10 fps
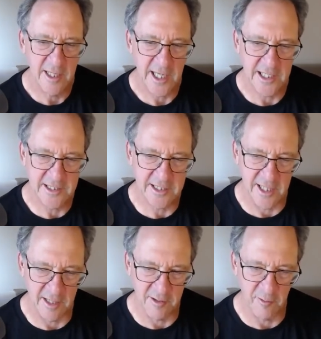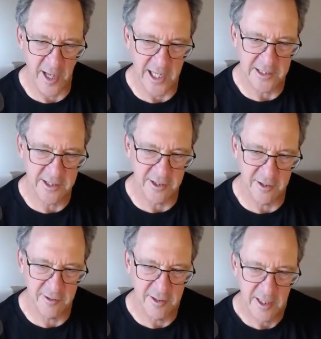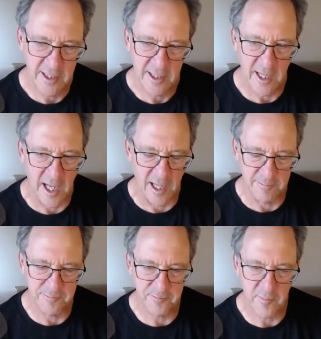It's another way to uh,